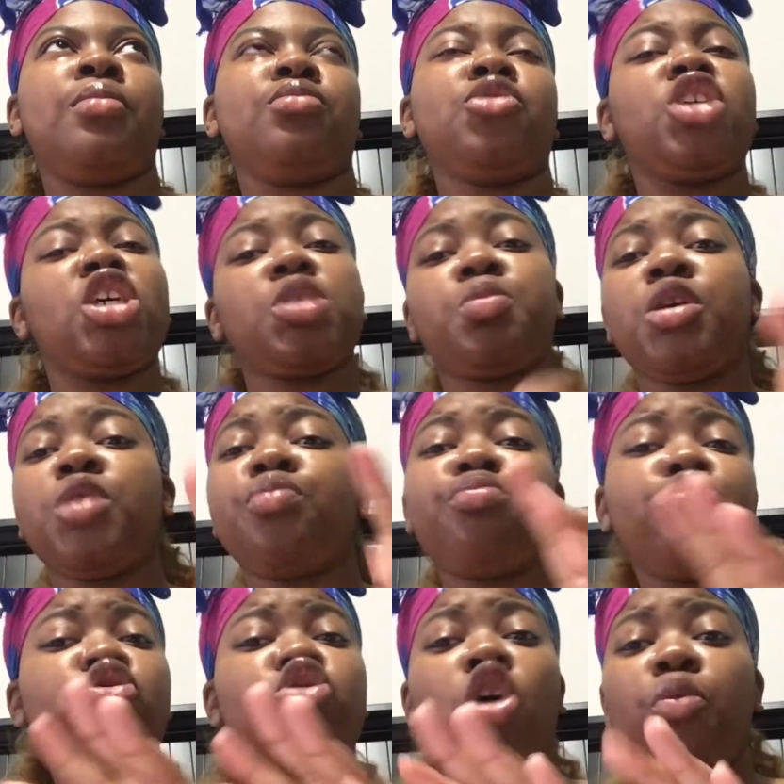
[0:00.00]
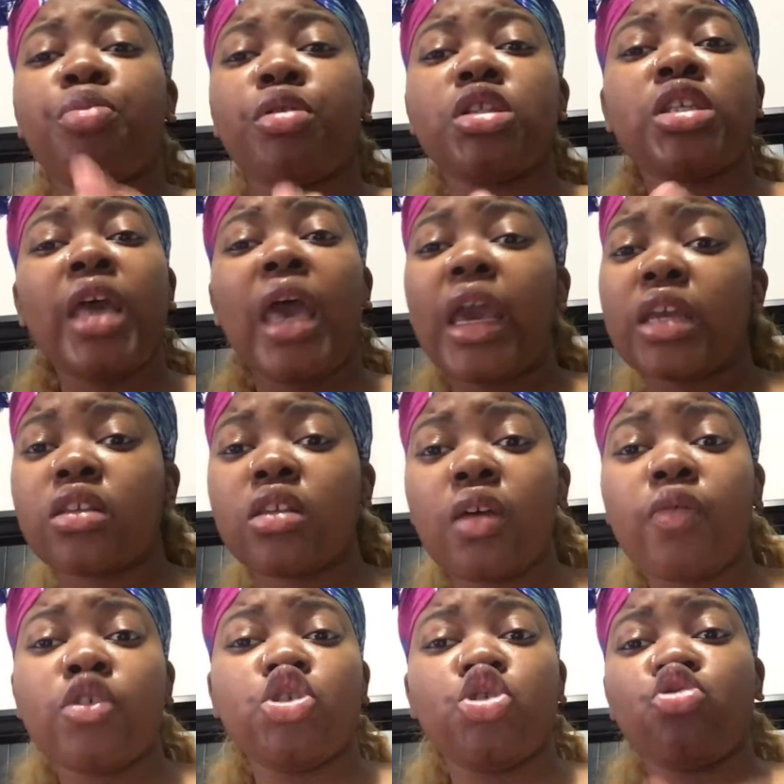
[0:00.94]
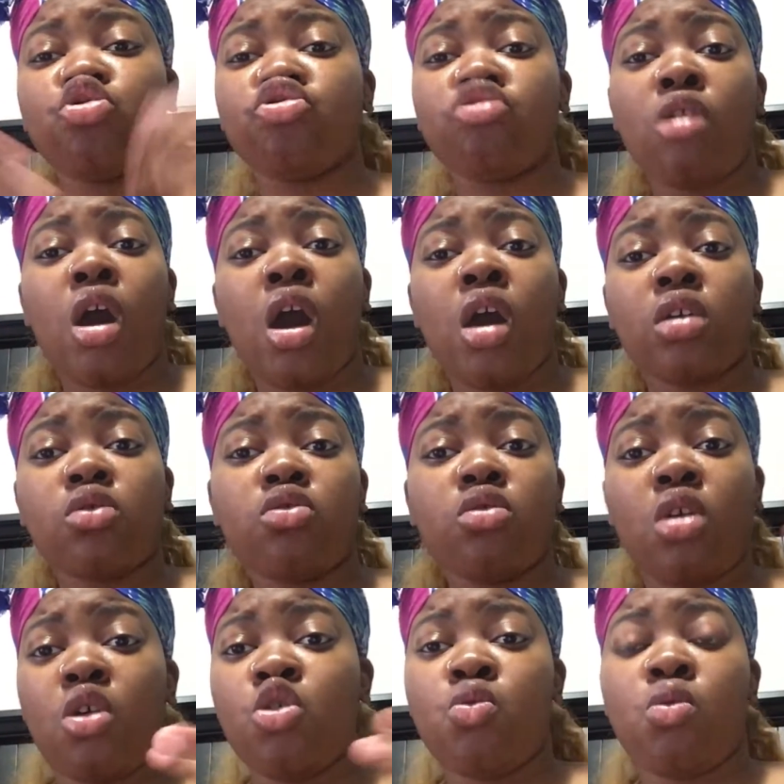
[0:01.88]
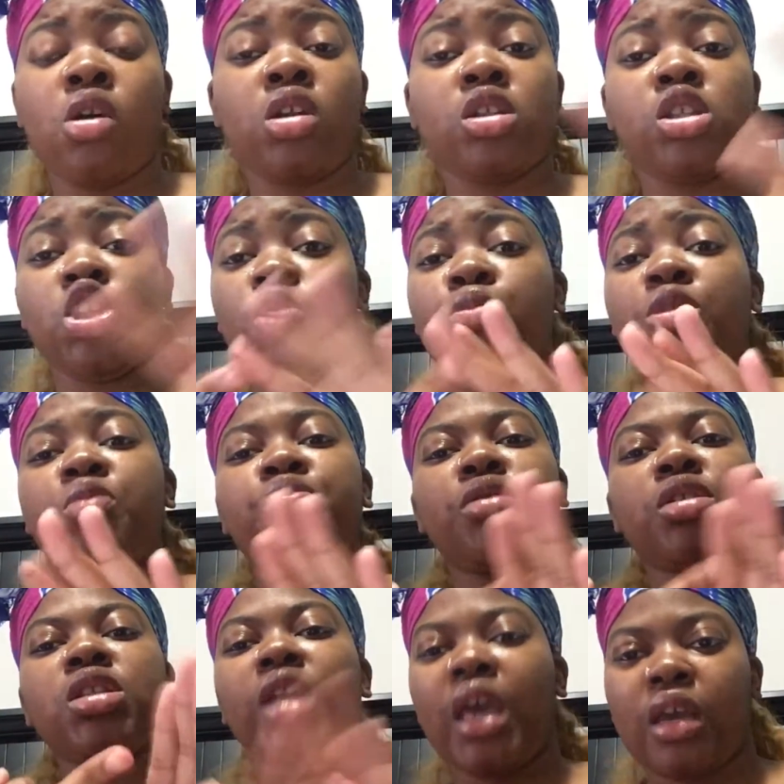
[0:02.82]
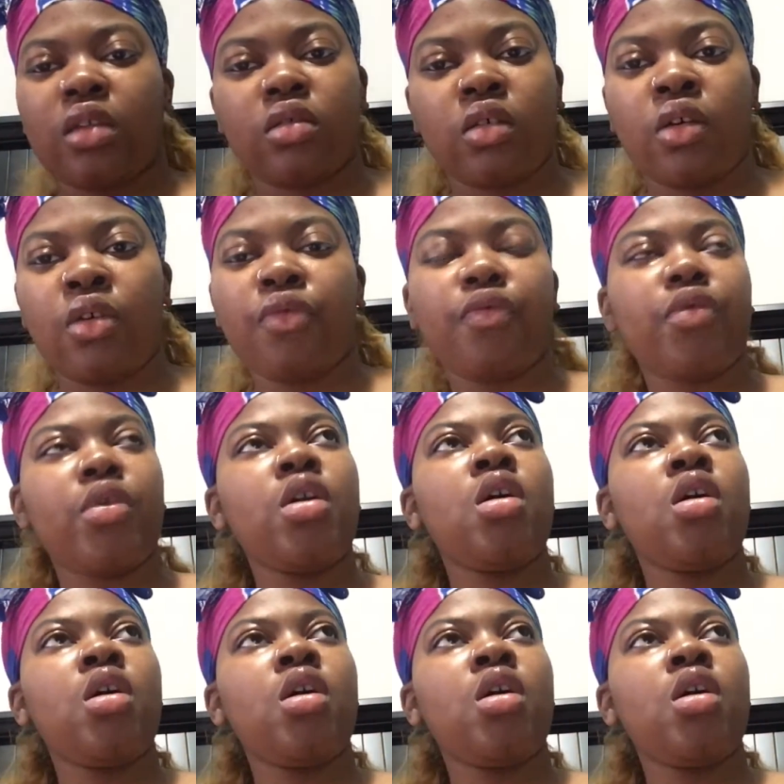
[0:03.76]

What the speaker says: Just be, you know, protective because you're drunk. You know, you want to still be protective.